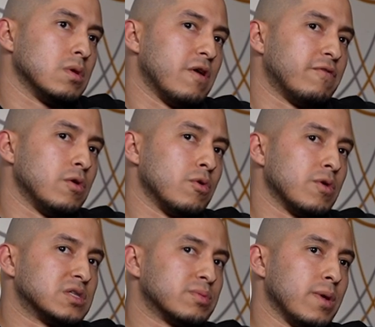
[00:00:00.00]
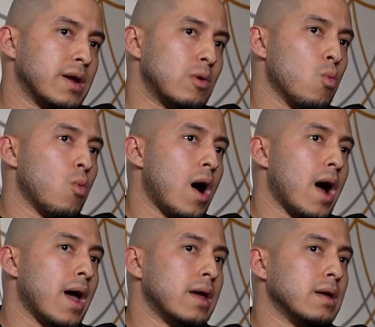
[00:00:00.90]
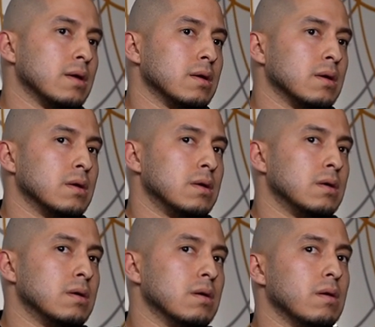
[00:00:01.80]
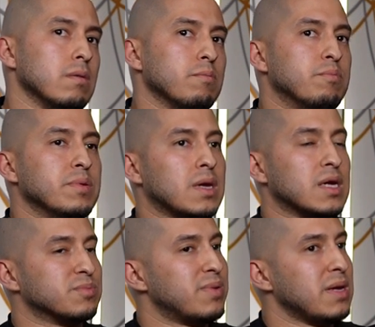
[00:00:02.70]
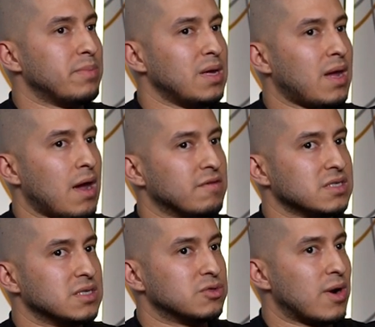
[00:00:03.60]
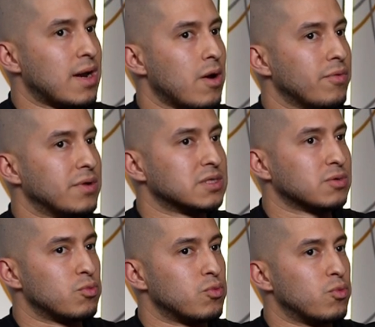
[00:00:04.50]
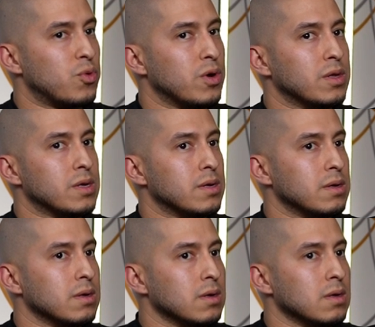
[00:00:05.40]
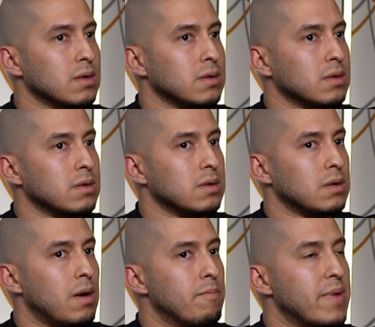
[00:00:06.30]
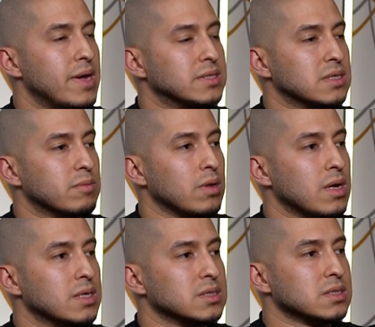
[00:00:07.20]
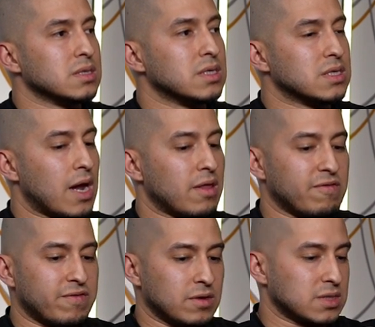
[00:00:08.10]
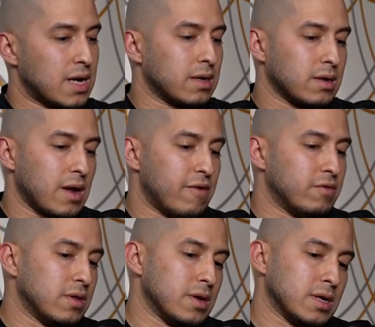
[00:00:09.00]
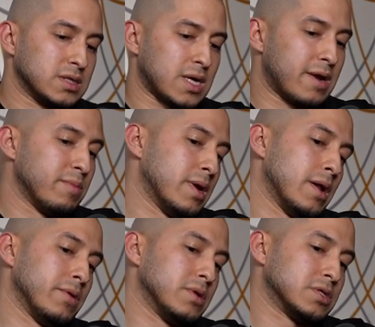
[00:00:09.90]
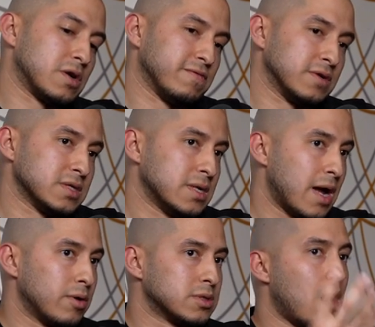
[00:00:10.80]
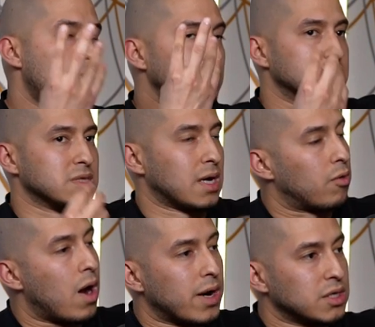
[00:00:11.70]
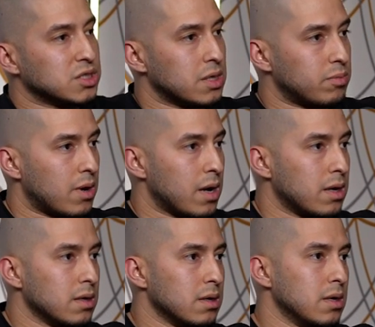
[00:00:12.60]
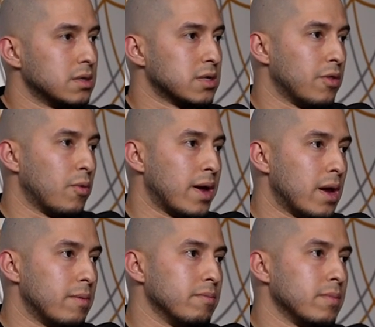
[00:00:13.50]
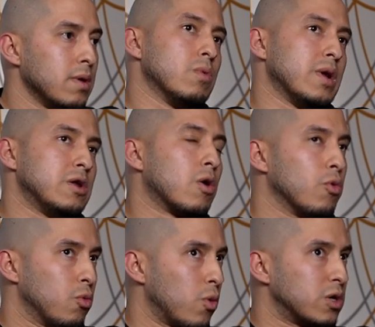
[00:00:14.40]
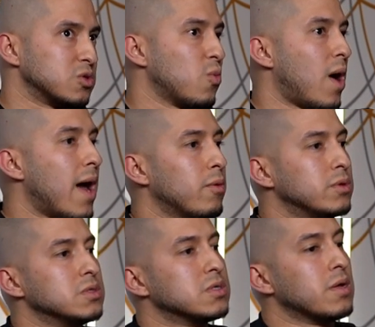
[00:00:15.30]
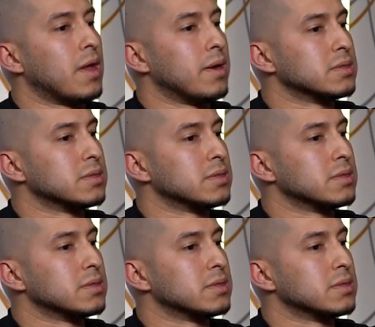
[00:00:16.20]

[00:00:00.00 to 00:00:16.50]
If you were to explain why, because P- BKFC is right now in this really amazing place. Yeah. It's like, it feels like everything has kind of been under the surface and now it's all just like a rocket ship, right? It's on the way up. Yeah. In your own words, why would you say that